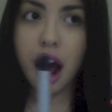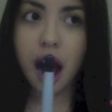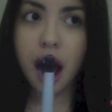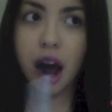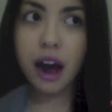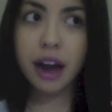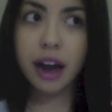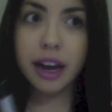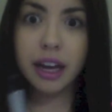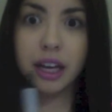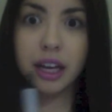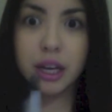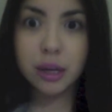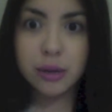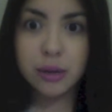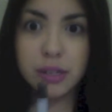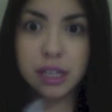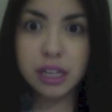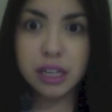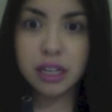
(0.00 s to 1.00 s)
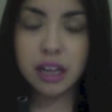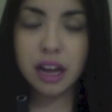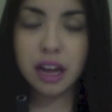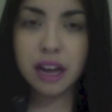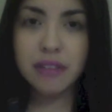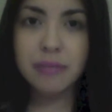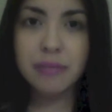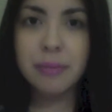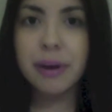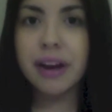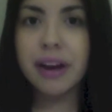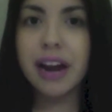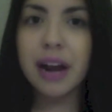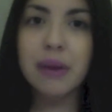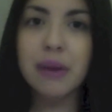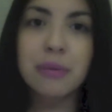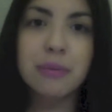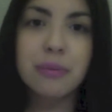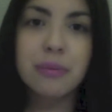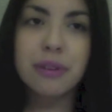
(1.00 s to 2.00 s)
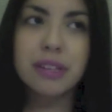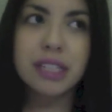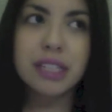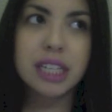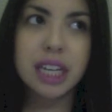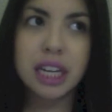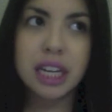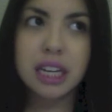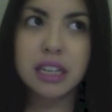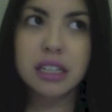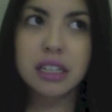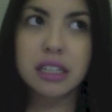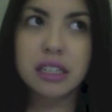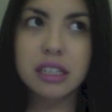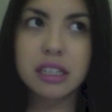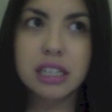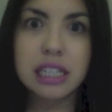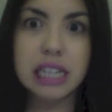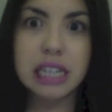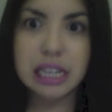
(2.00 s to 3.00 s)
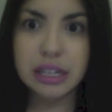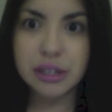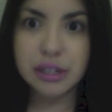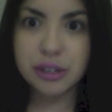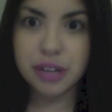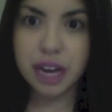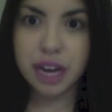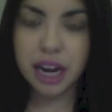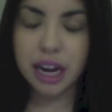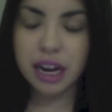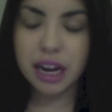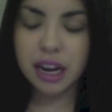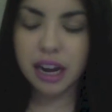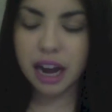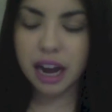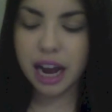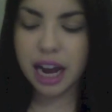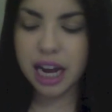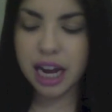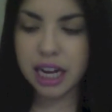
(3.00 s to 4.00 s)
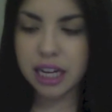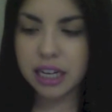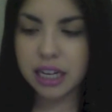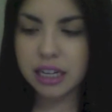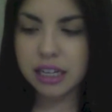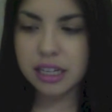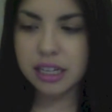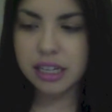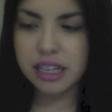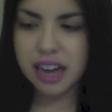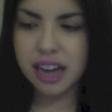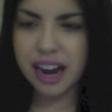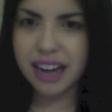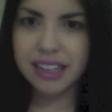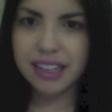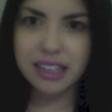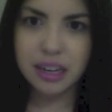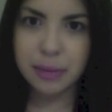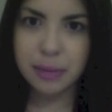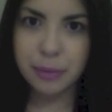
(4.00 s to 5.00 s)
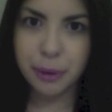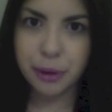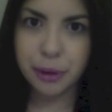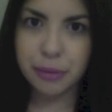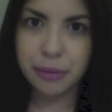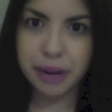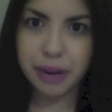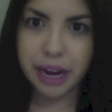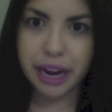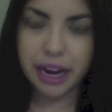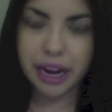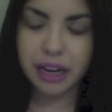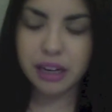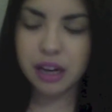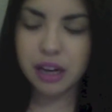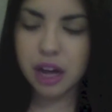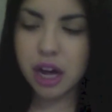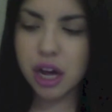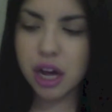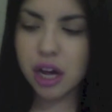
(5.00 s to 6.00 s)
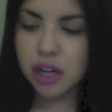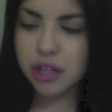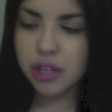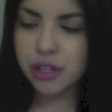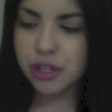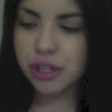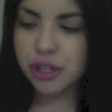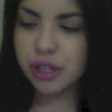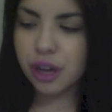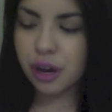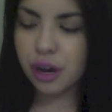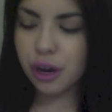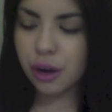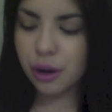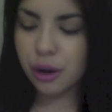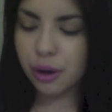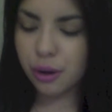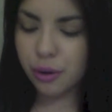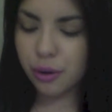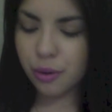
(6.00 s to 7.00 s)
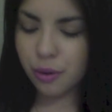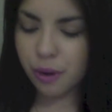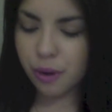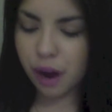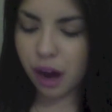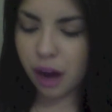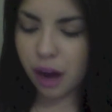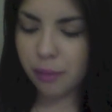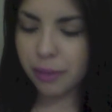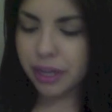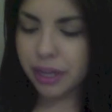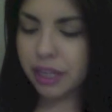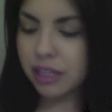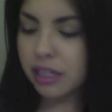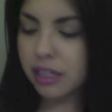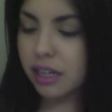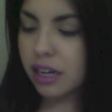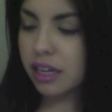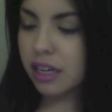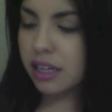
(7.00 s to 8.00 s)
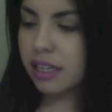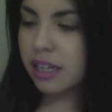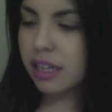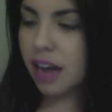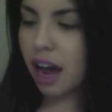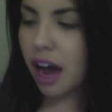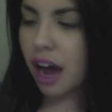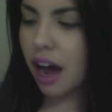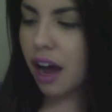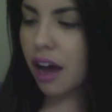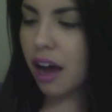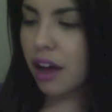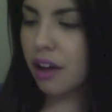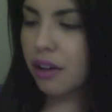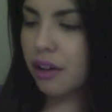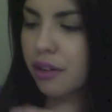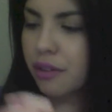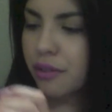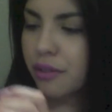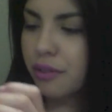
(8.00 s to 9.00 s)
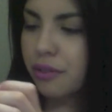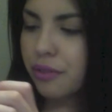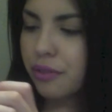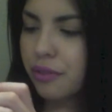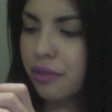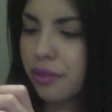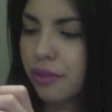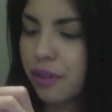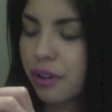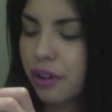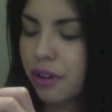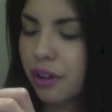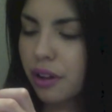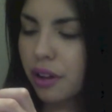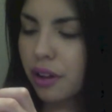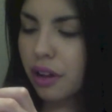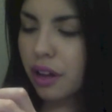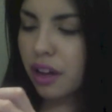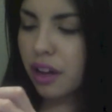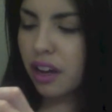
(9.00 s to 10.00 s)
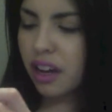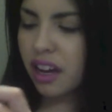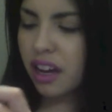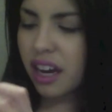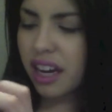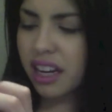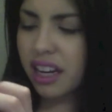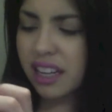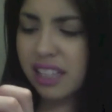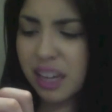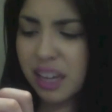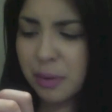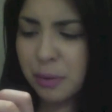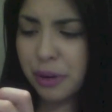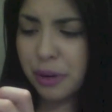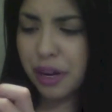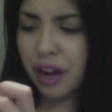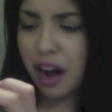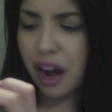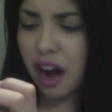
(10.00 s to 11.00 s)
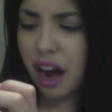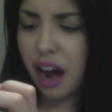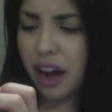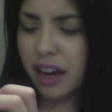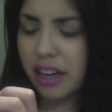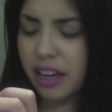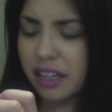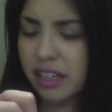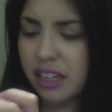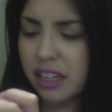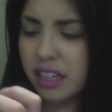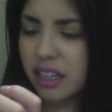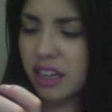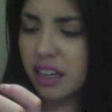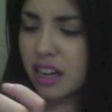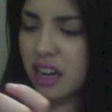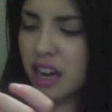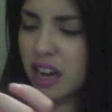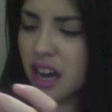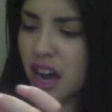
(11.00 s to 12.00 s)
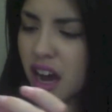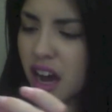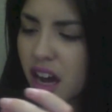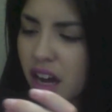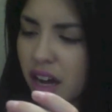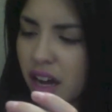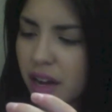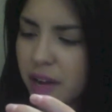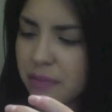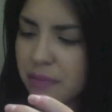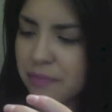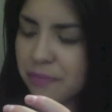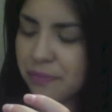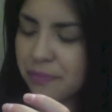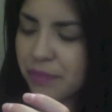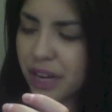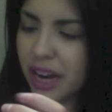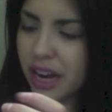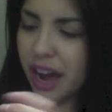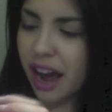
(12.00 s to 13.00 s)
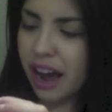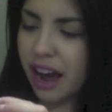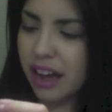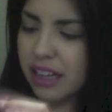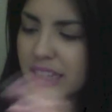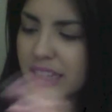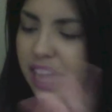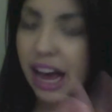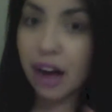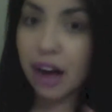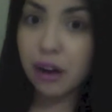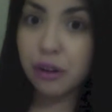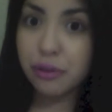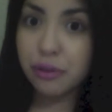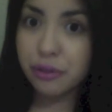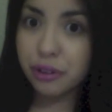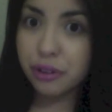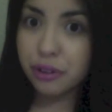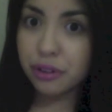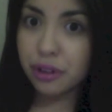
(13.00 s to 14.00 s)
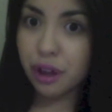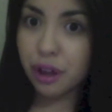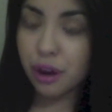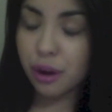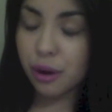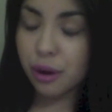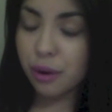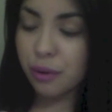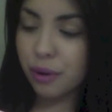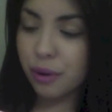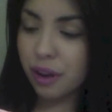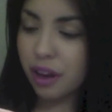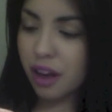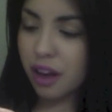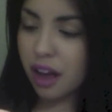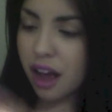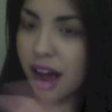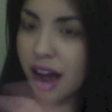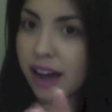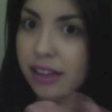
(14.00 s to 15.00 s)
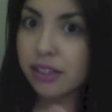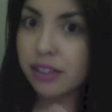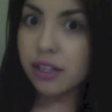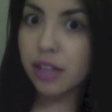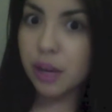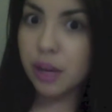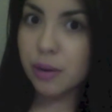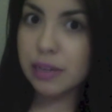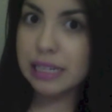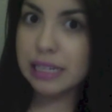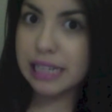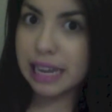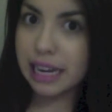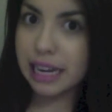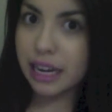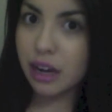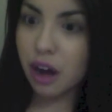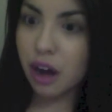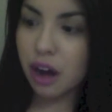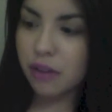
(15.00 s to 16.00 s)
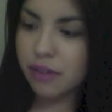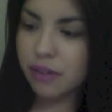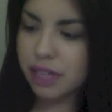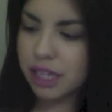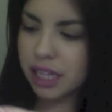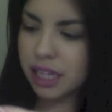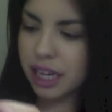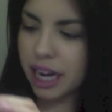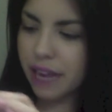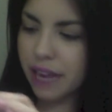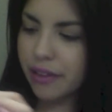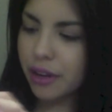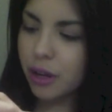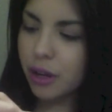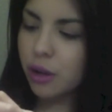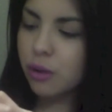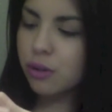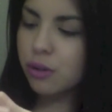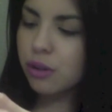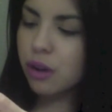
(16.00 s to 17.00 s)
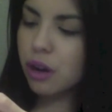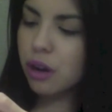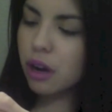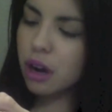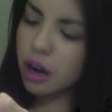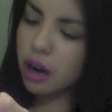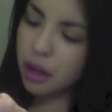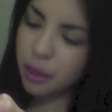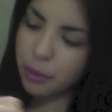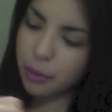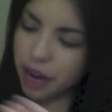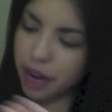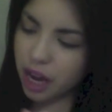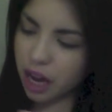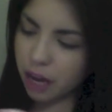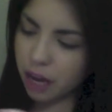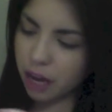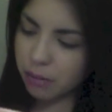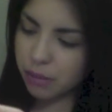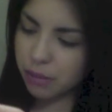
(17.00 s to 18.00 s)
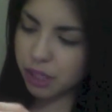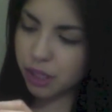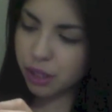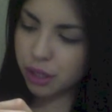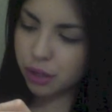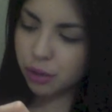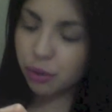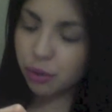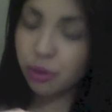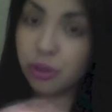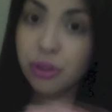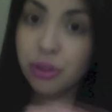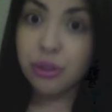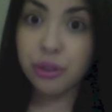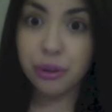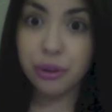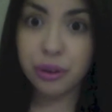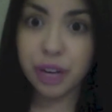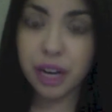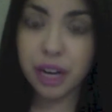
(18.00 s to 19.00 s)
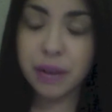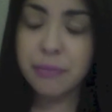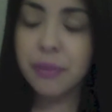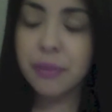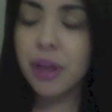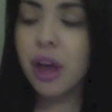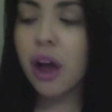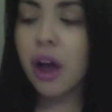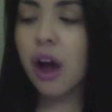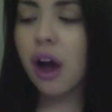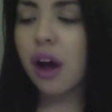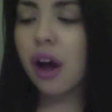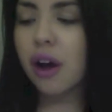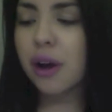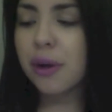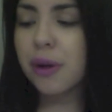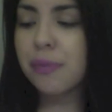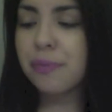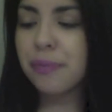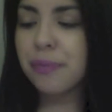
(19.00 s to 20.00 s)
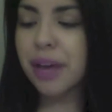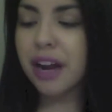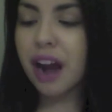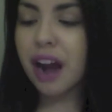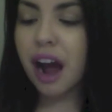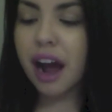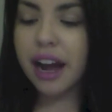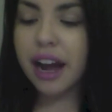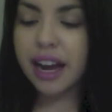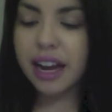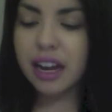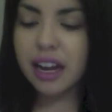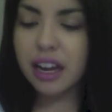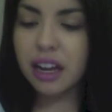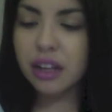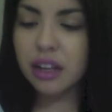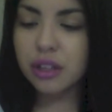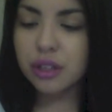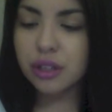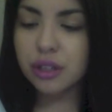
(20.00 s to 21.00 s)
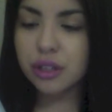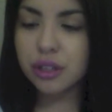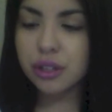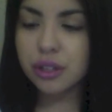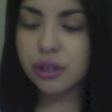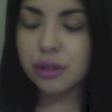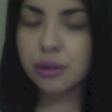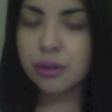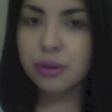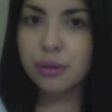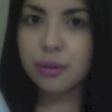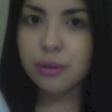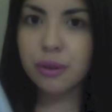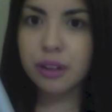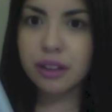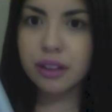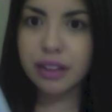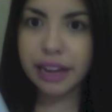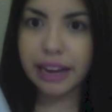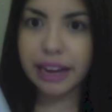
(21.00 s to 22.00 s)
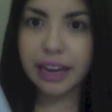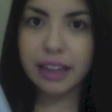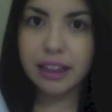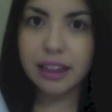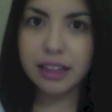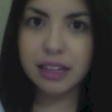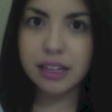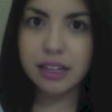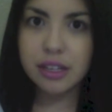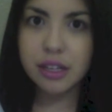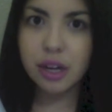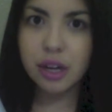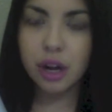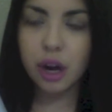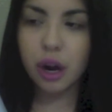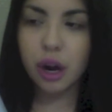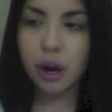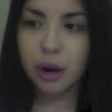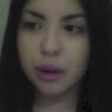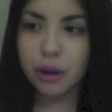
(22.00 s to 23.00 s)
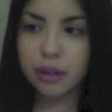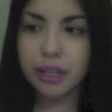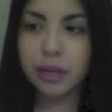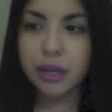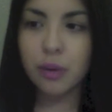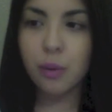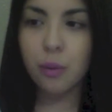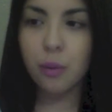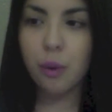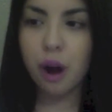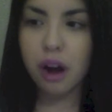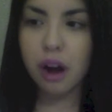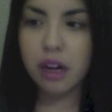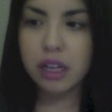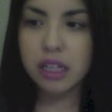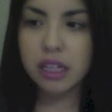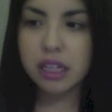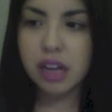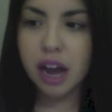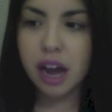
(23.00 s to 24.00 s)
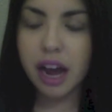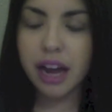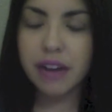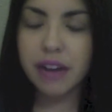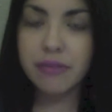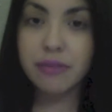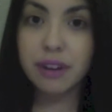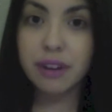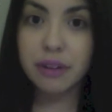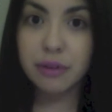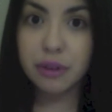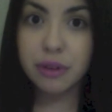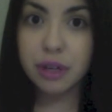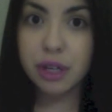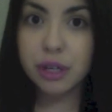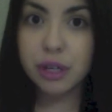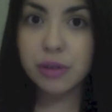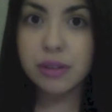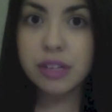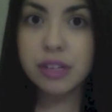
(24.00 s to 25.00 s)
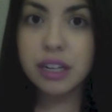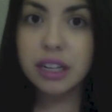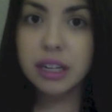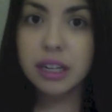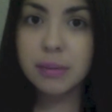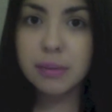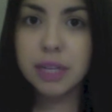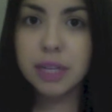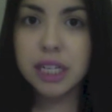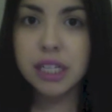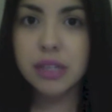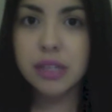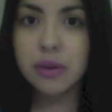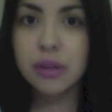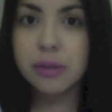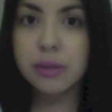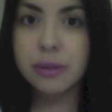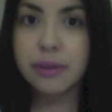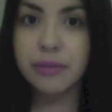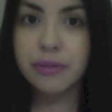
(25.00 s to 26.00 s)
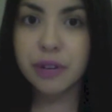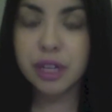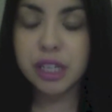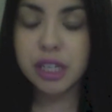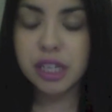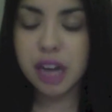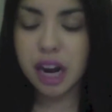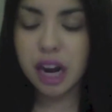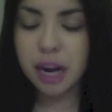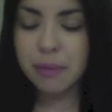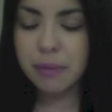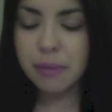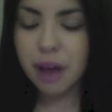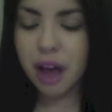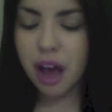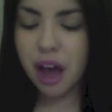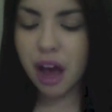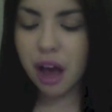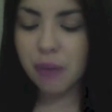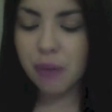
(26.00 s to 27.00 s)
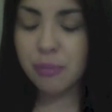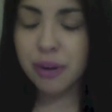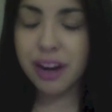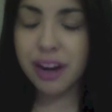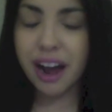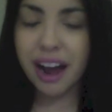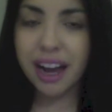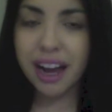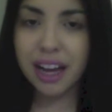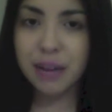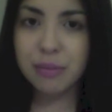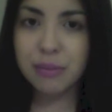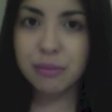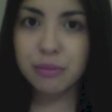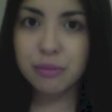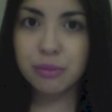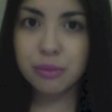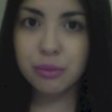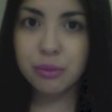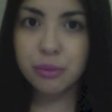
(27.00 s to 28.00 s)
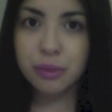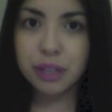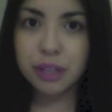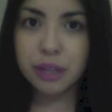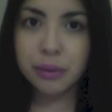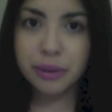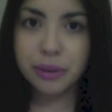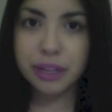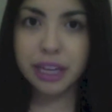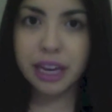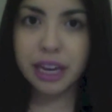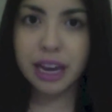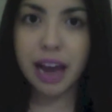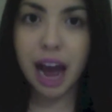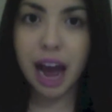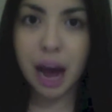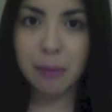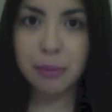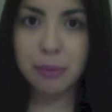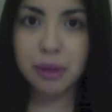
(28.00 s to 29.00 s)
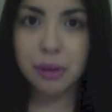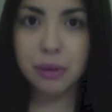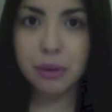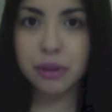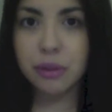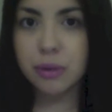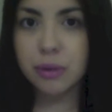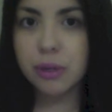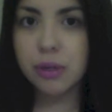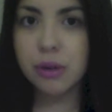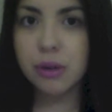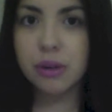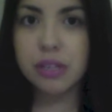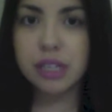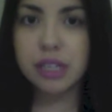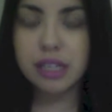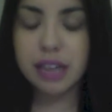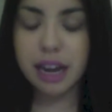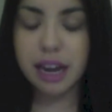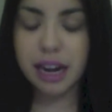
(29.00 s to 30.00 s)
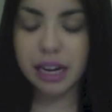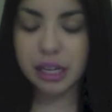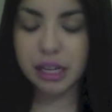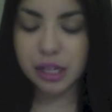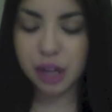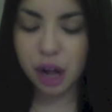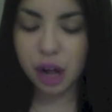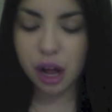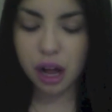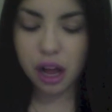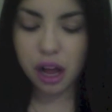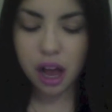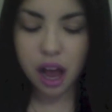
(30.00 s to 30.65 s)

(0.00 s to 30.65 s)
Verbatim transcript: I used a glove, but I didn't yesterday and I didn't burn my hand. So um, it does have, it does get pretty hot. Um, it has L for low as the lowest setting obviously and then it goes all the way up to 30 um, and I do like this curling wand. I've never used a clipless, so it was my first time, but I am really, really happy with the results that I saw.